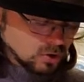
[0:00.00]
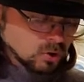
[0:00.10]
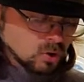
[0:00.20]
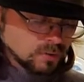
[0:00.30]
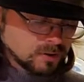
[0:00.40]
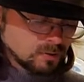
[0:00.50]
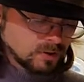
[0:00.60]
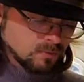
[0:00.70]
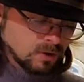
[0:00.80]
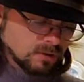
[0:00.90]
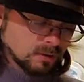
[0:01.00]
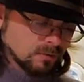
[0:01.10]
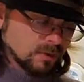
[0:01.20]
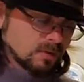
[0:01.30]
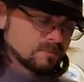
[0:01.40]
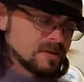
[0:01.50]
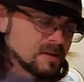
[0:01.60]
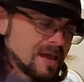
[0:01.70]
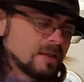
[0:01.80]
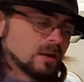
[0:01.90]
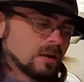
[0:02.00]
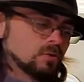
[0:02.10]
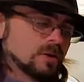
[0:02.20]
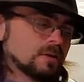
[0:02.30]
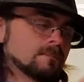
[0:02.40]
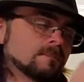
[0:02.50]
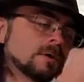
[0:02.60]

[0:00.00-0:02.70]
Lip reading: the low sodium one, so it's going to be 800.